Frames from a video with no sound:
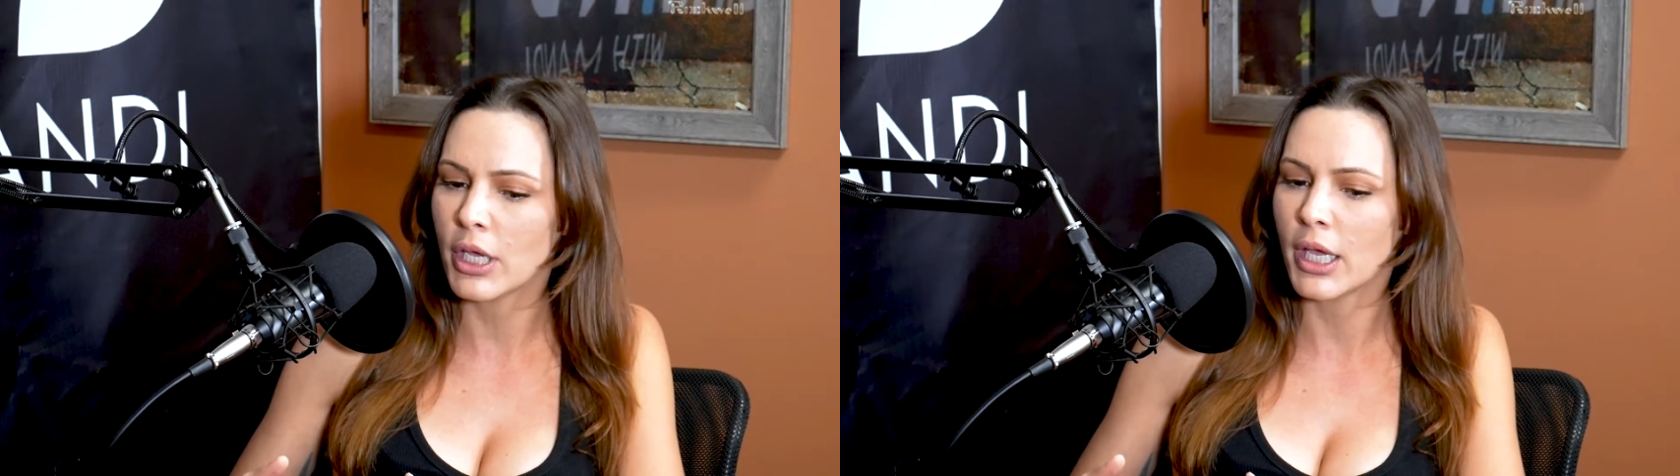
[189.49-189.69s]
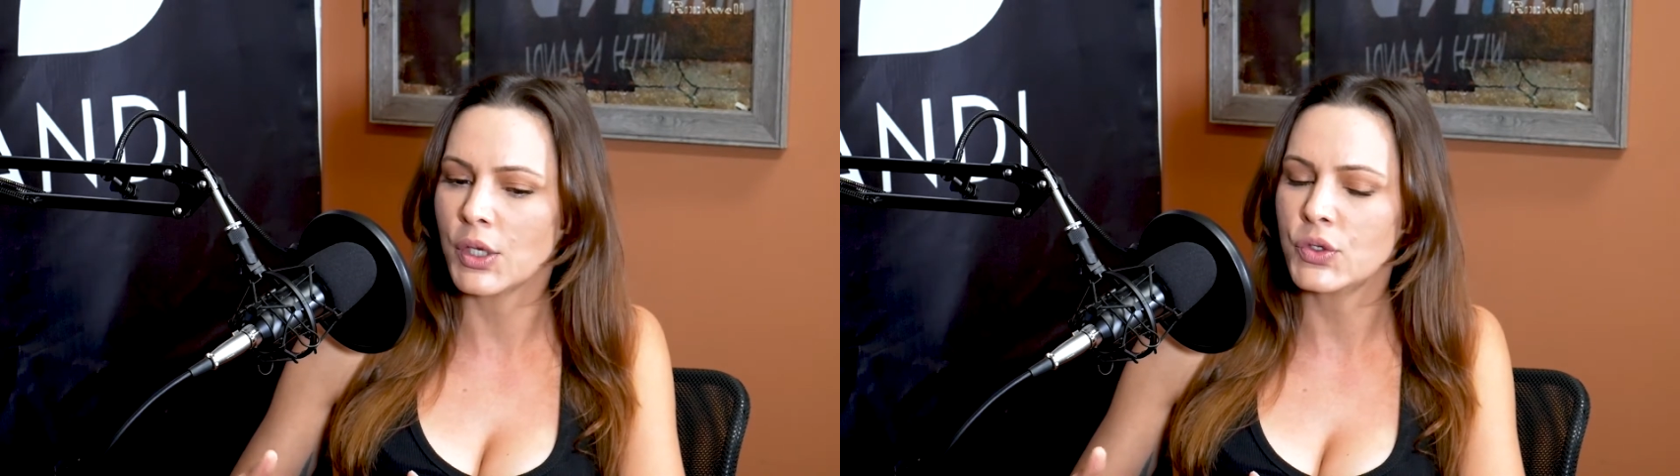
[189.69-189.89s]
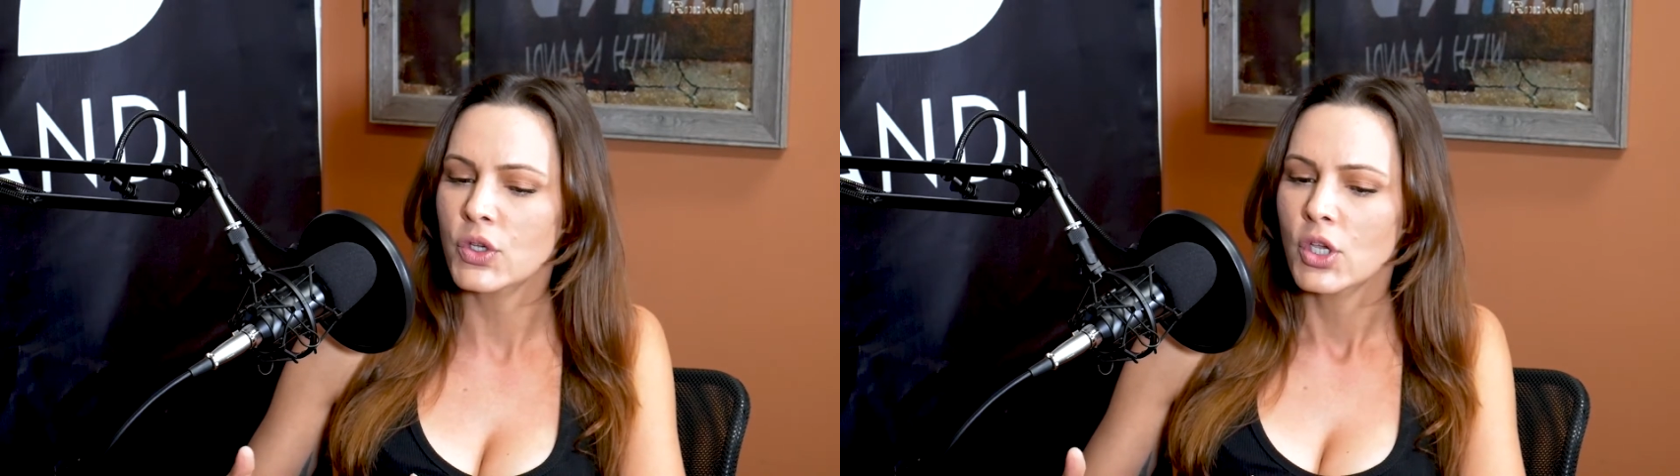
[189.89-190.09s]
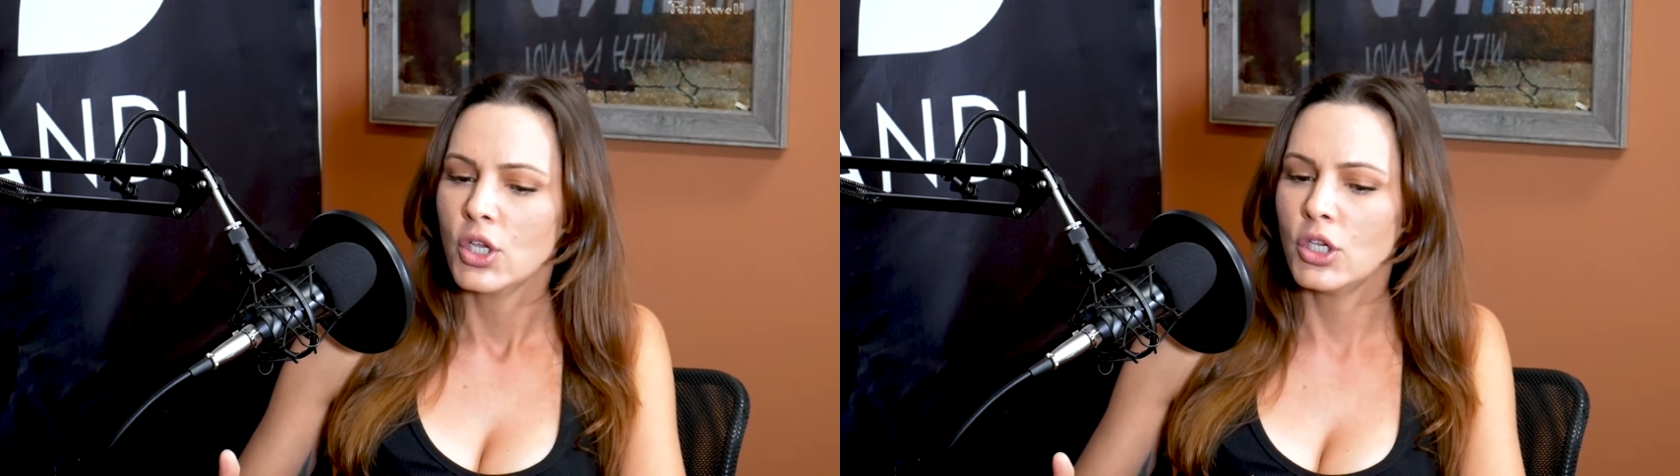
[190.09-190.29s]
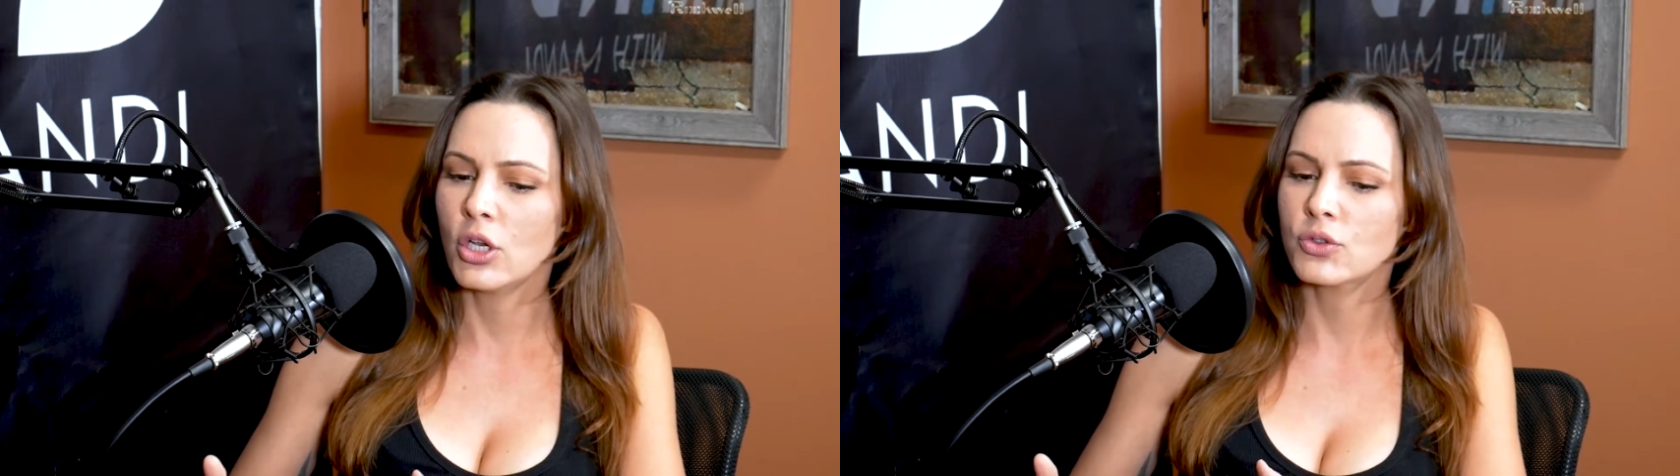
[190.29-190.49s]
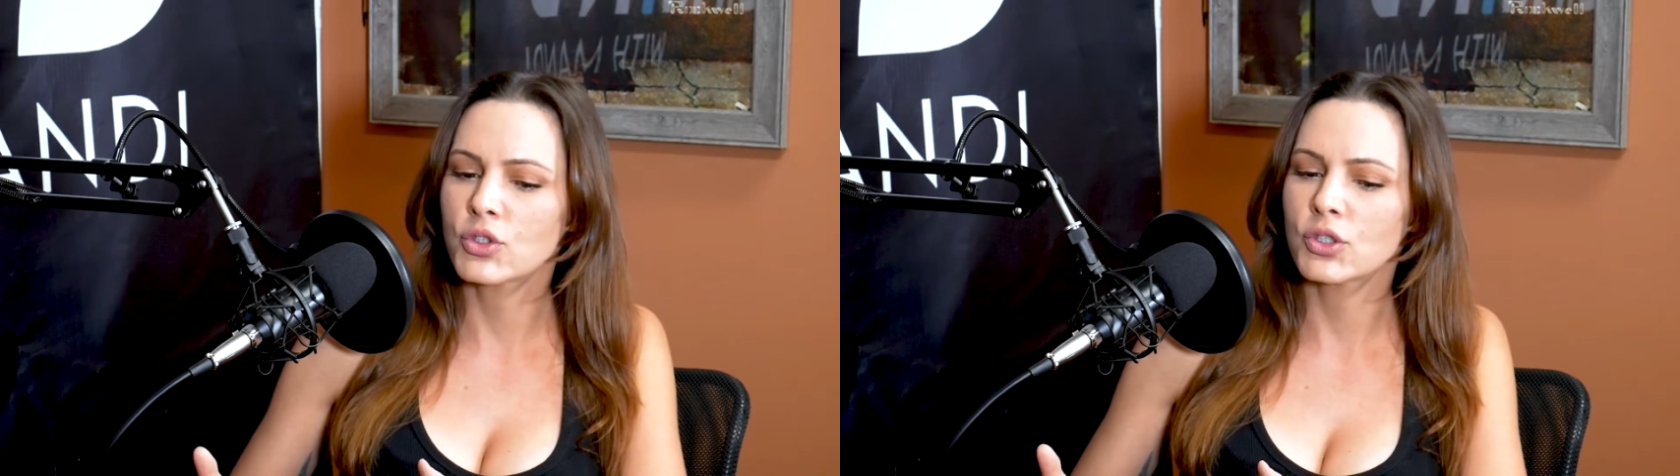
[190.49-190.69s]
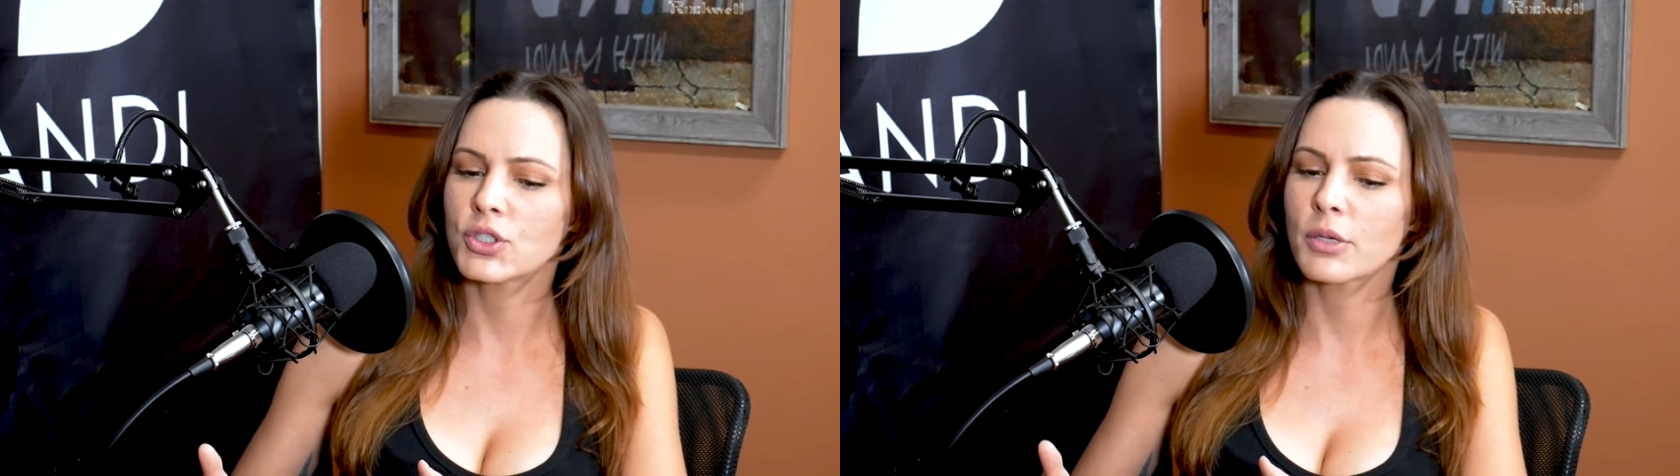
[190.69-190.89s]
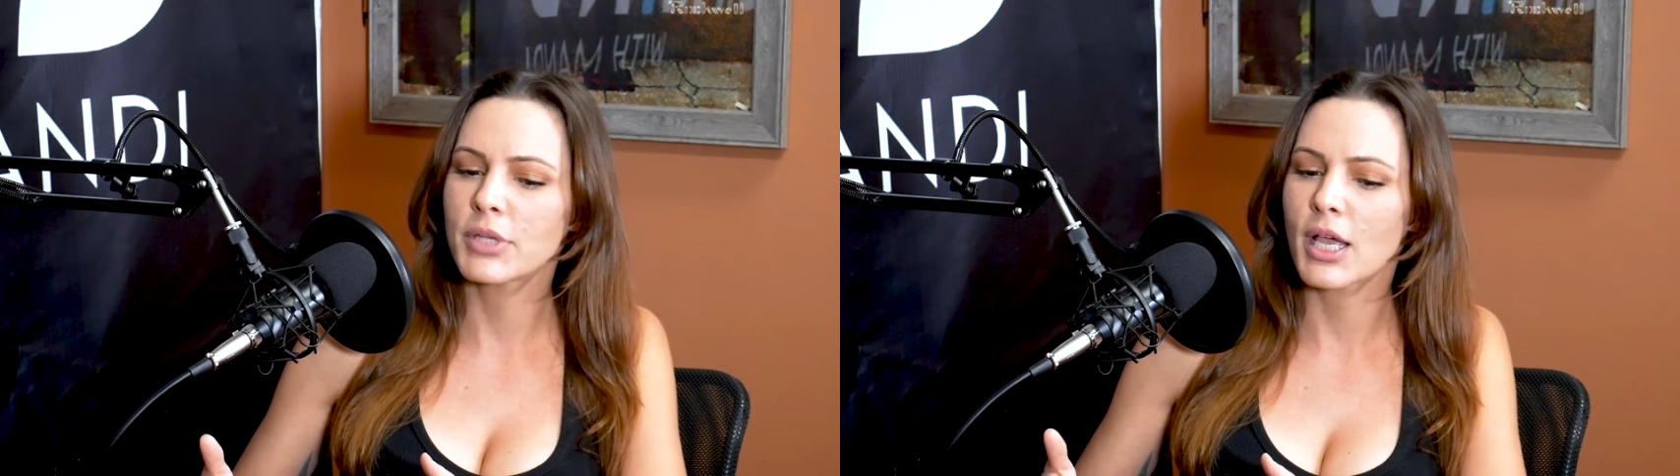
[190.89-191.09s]
And,
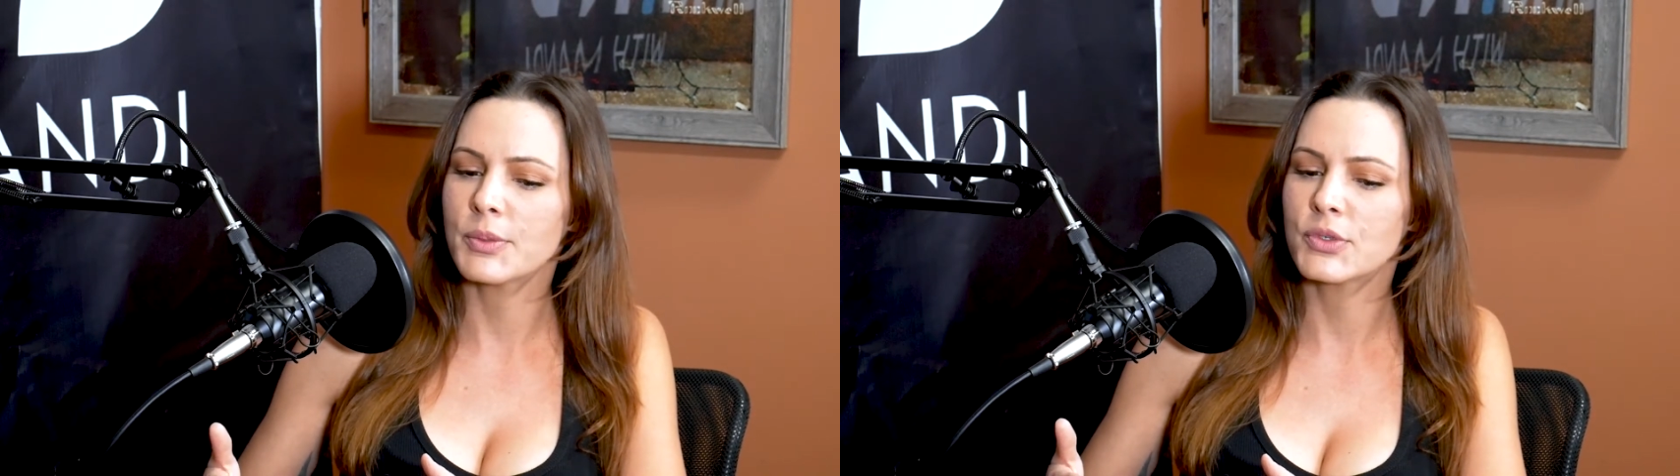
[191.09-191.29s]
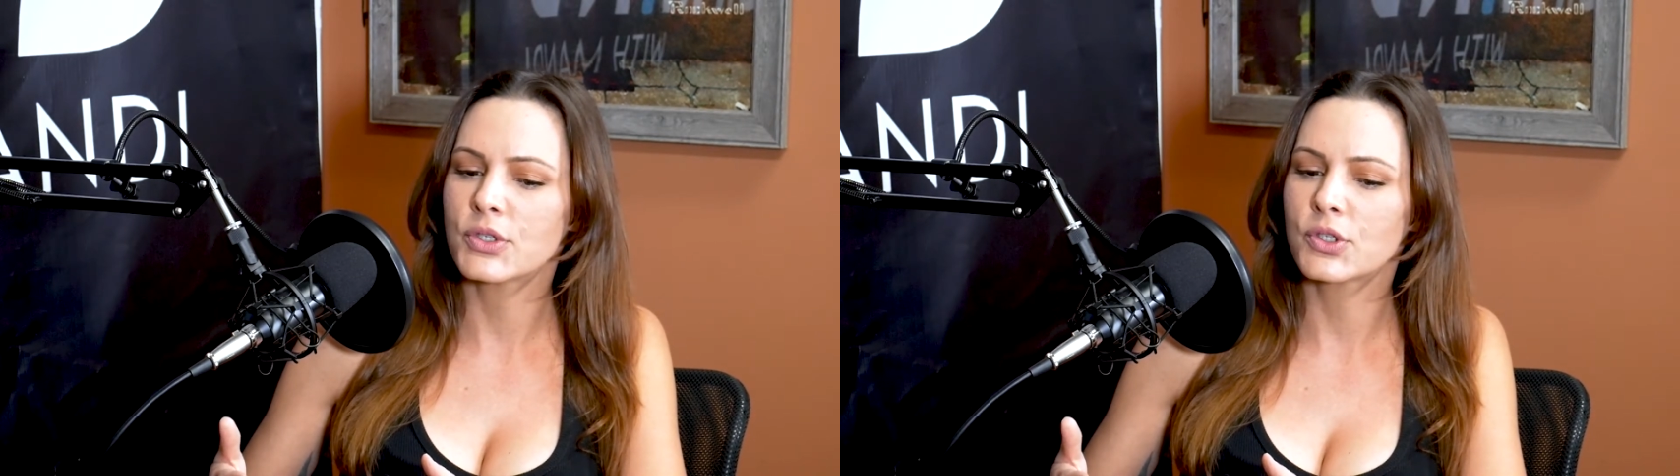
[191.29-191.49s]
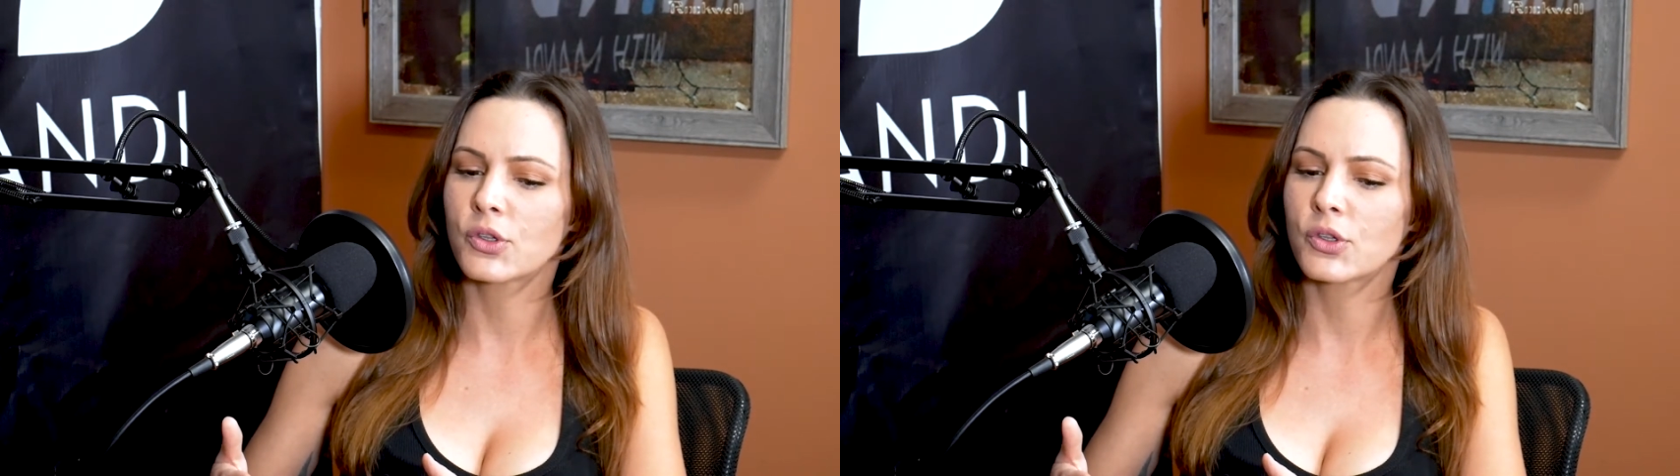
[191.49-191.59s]
sometimes